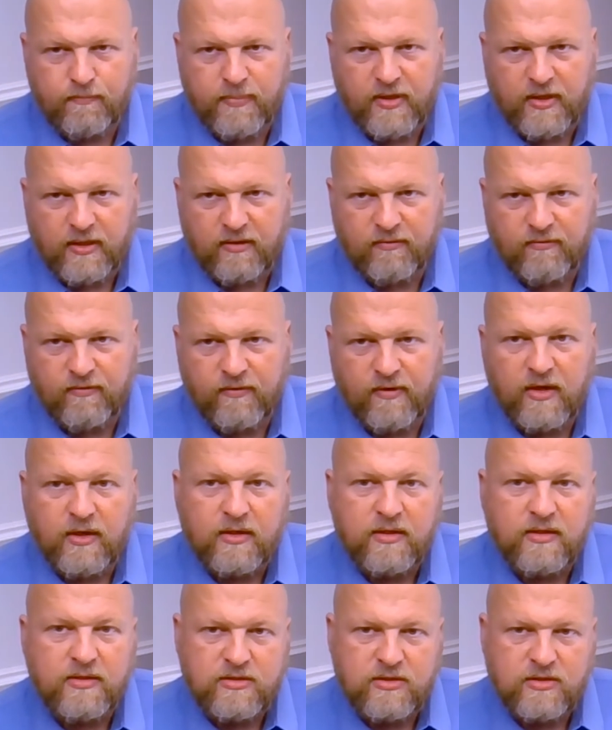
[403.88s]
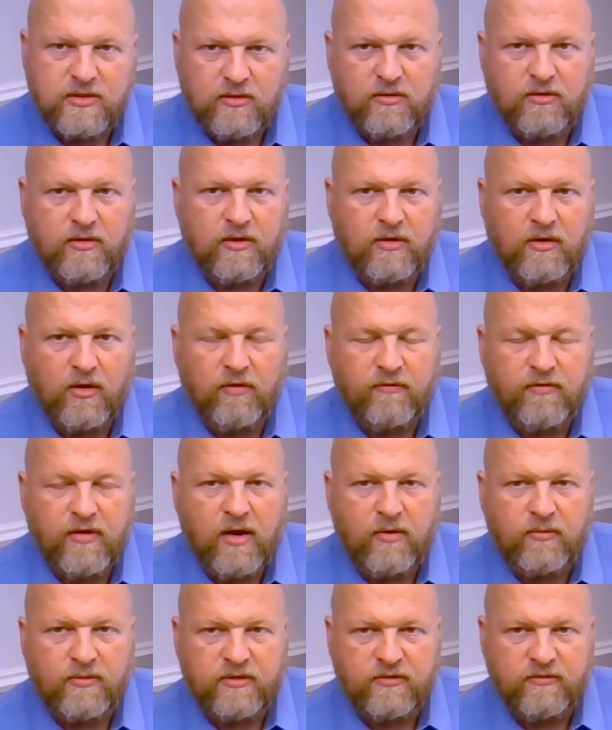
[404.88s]
be very considerate of
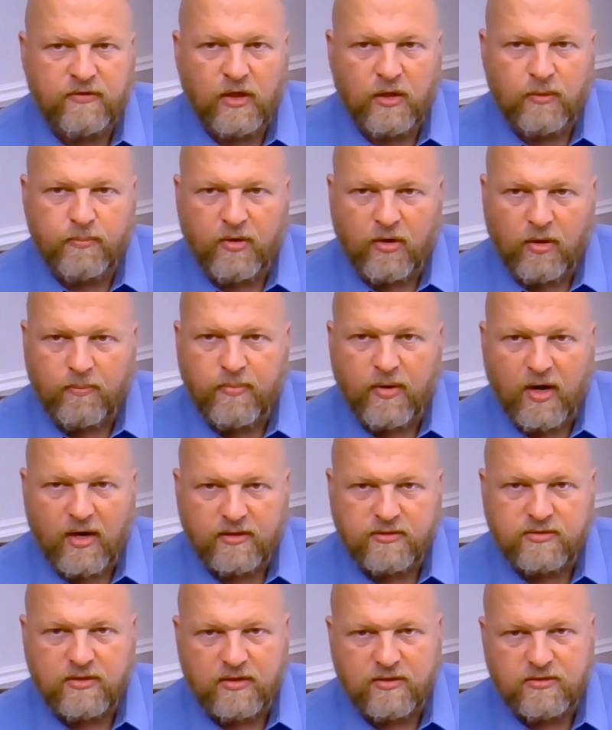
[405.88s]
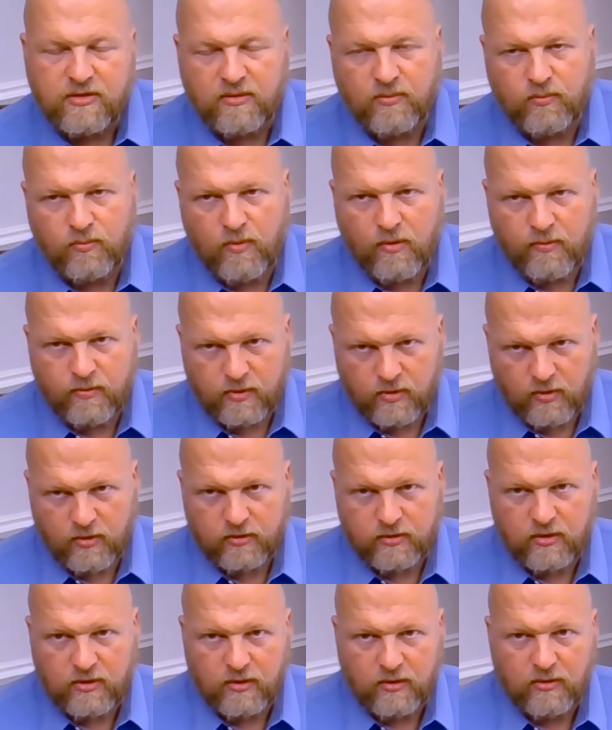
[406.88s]
how we develop our process and what we're
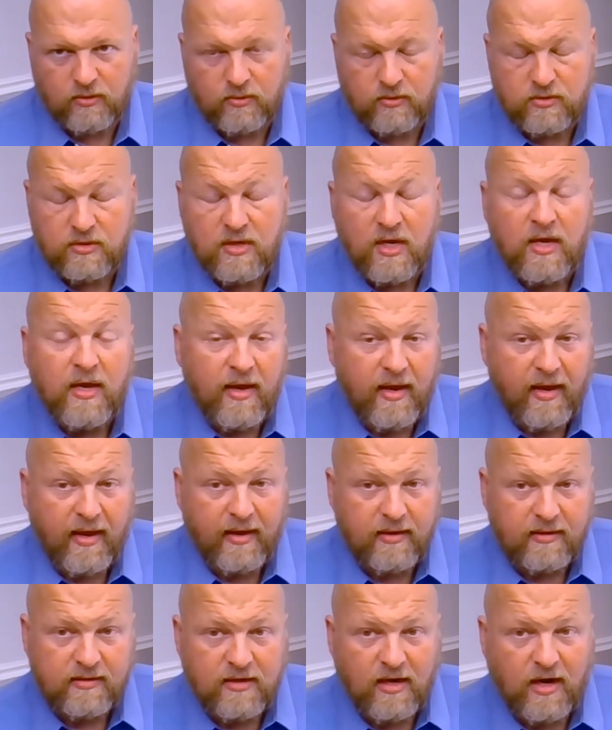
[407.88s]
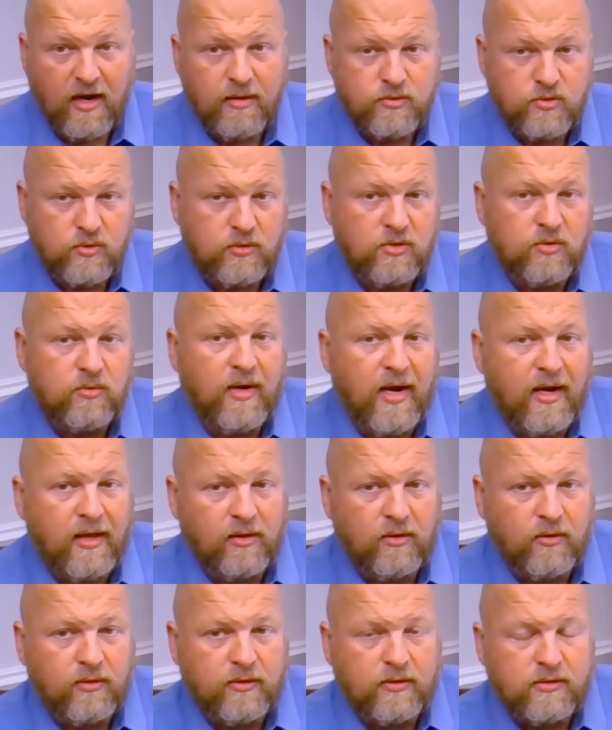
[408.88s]
going to use. And at times with new
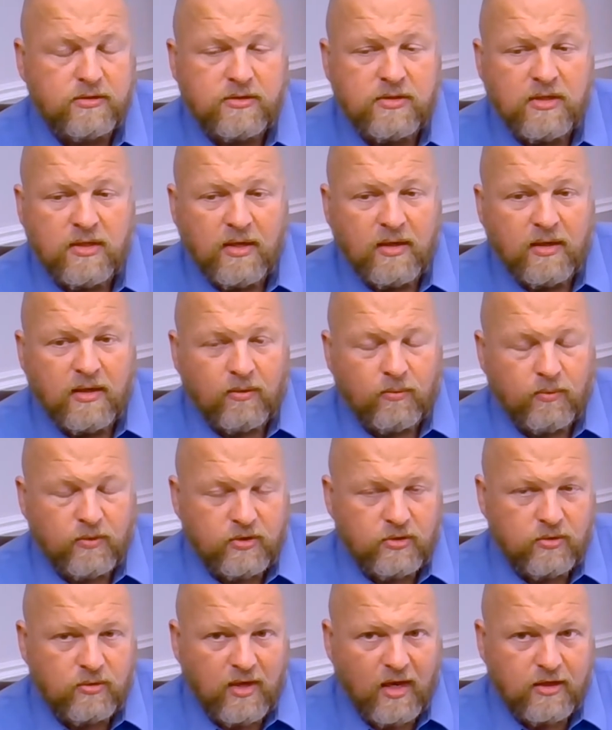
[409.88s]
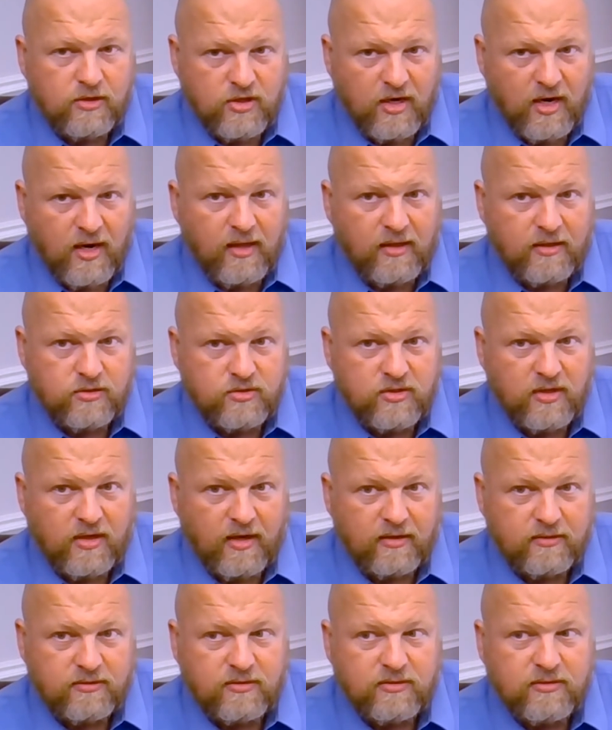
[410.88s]
alloys, we do get challenged
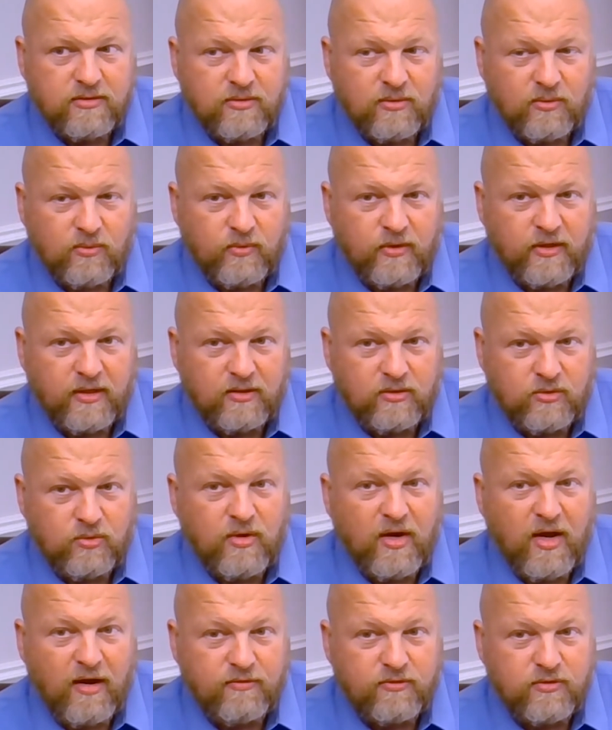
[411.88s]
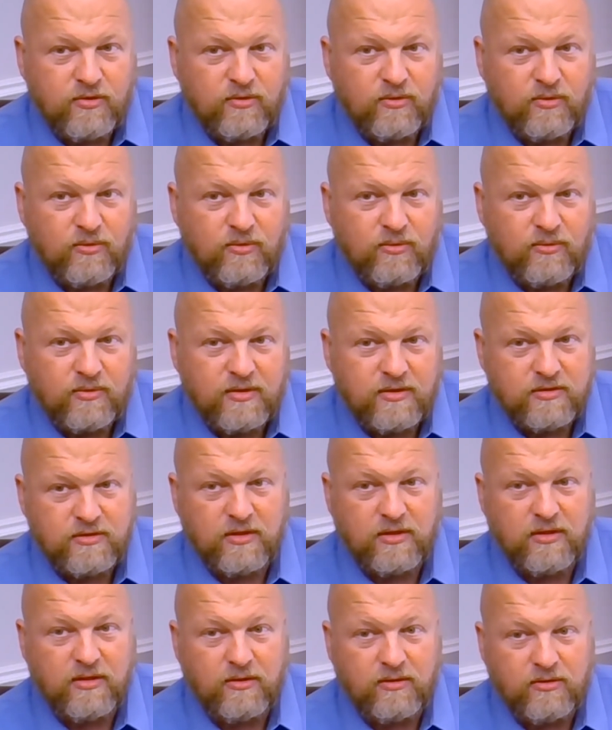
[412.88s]
that we do have to
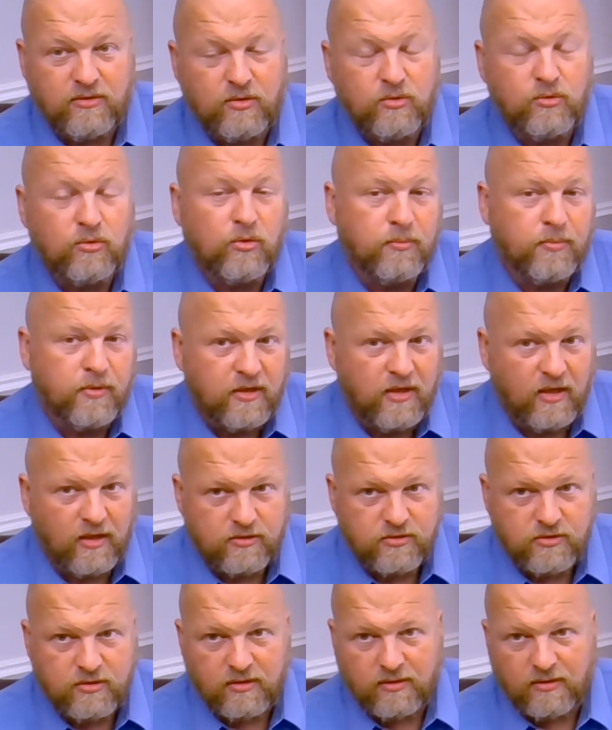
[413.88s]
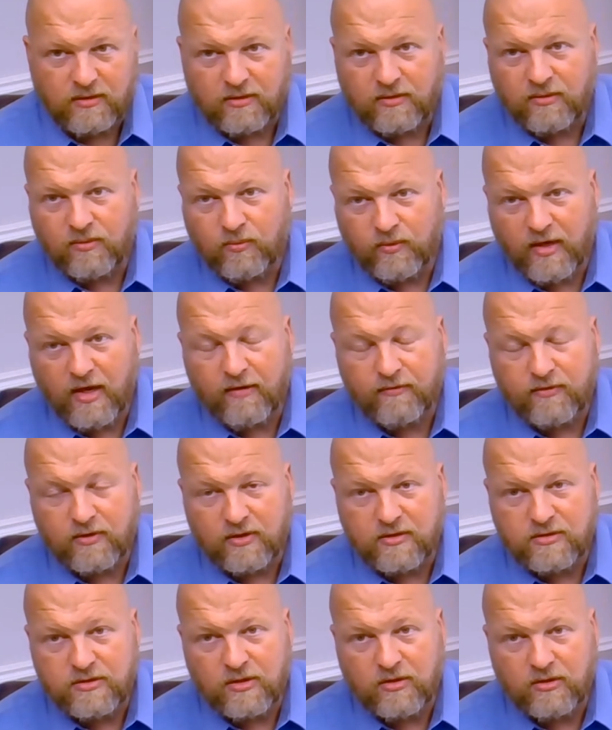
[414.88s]
consider new lubrication. We have to
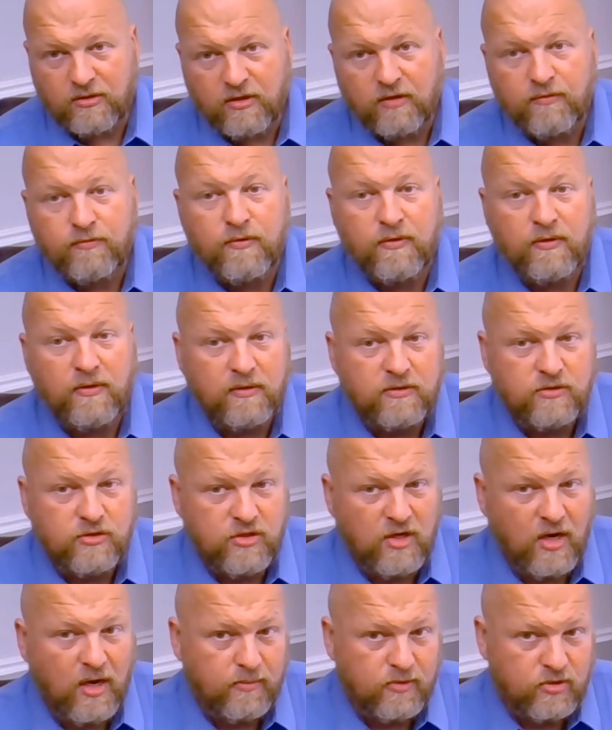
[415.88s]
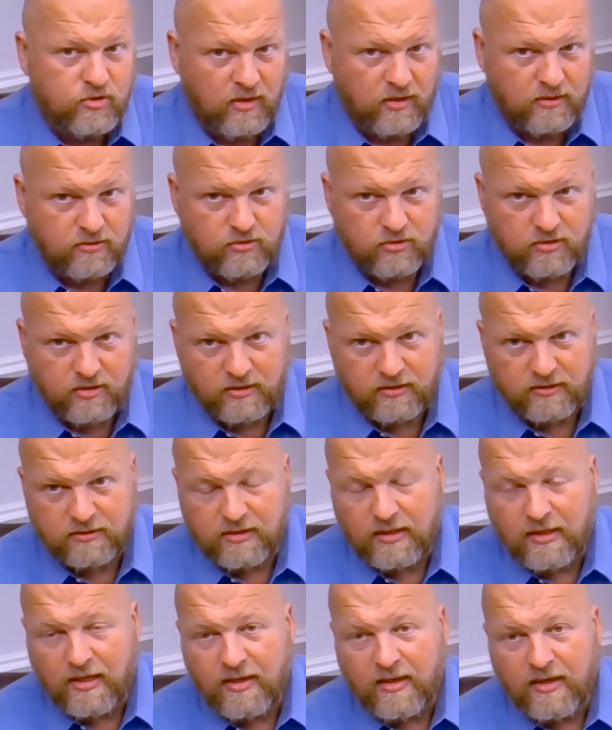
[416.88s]
consider different geometry entries.